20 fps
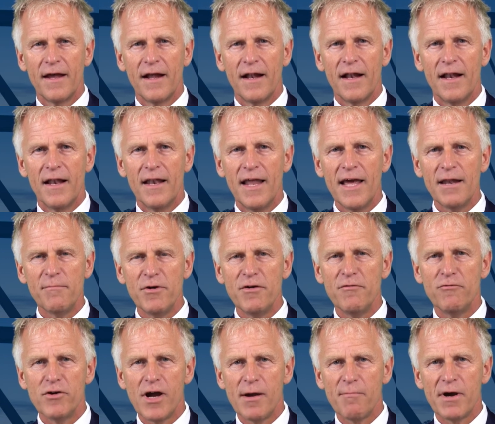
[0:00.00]
Let me
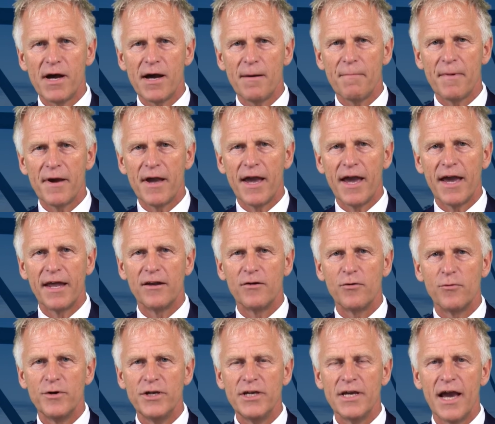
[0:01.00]
wrap up and
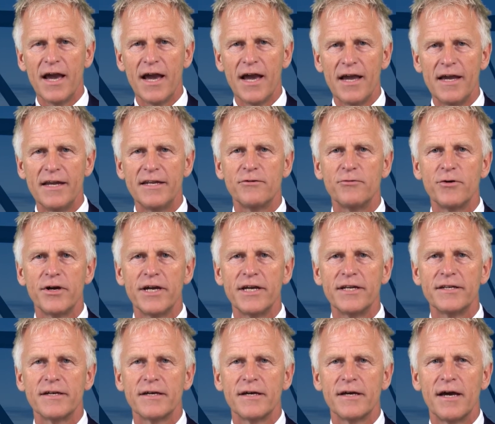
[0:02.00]

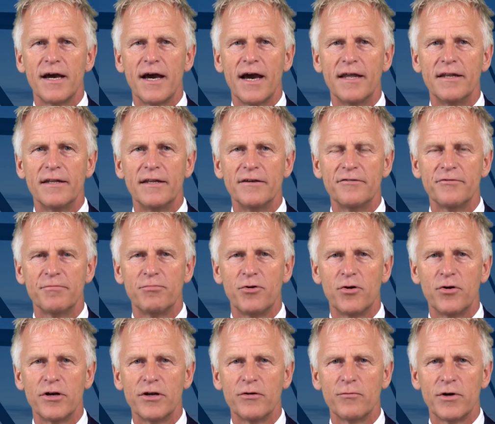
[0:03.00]
reiterate at this
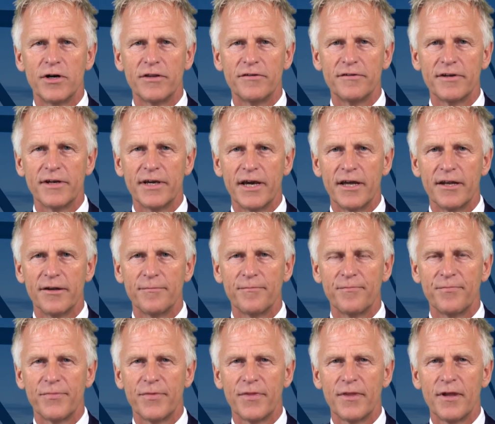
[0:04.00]
point once again,
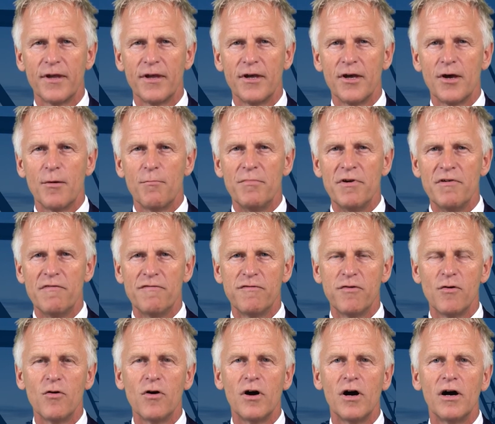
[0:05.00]

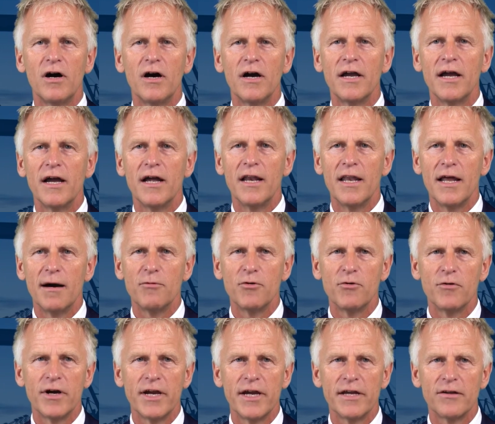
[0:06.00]
before I
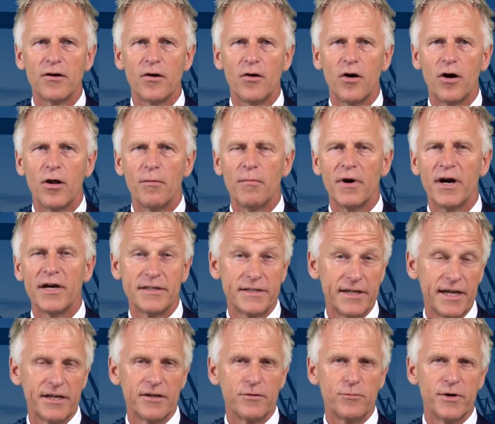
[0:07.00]
elaborate on my
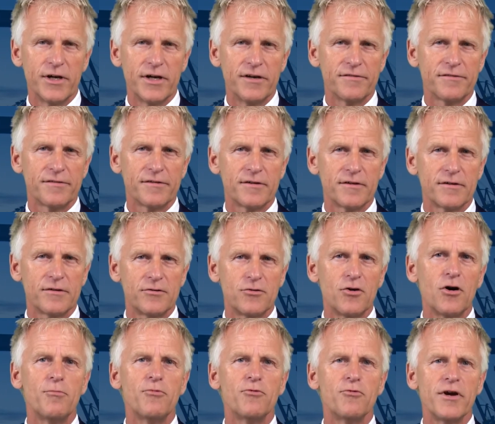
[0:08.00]
takeaways.
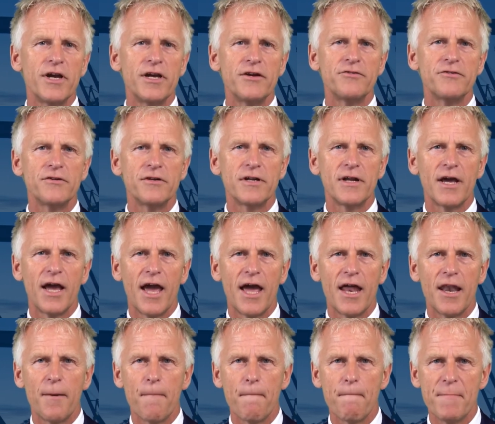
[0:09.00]
Cooperation
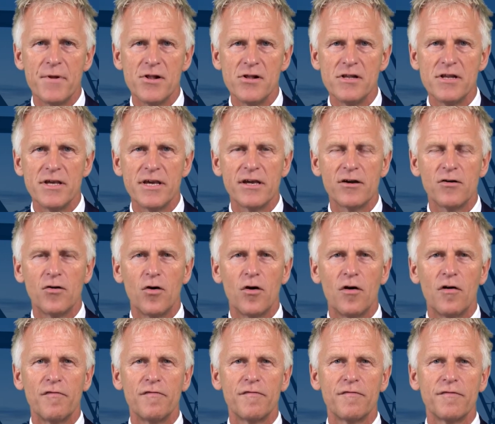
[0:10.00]
and building
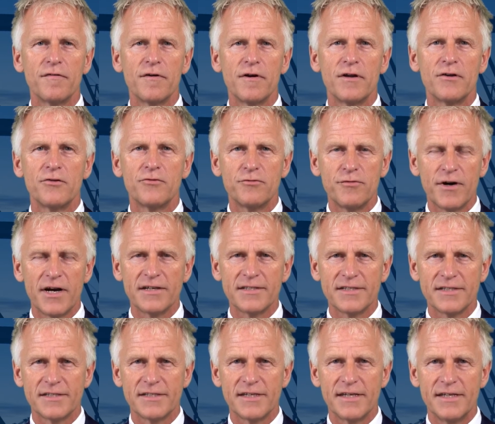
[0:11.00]
of
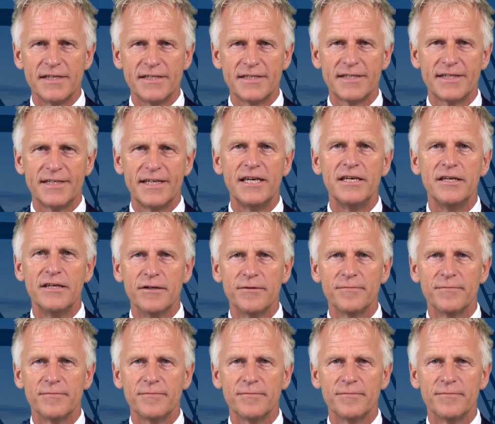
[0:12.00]
trust is key.